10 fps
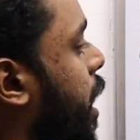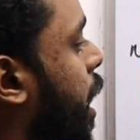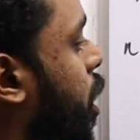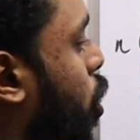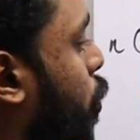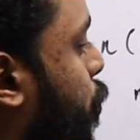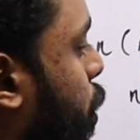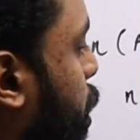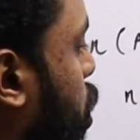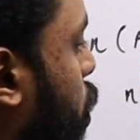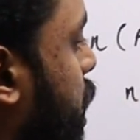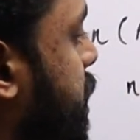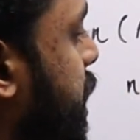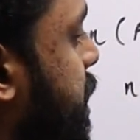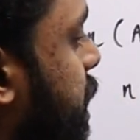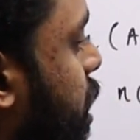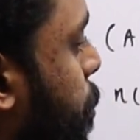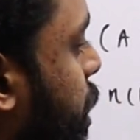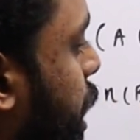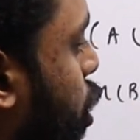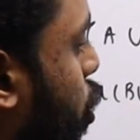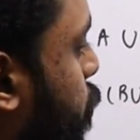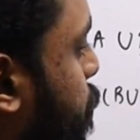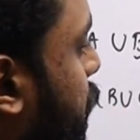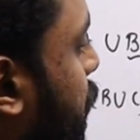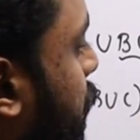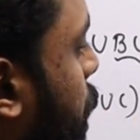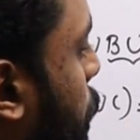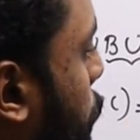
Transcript: n of B union C is nothing but n of B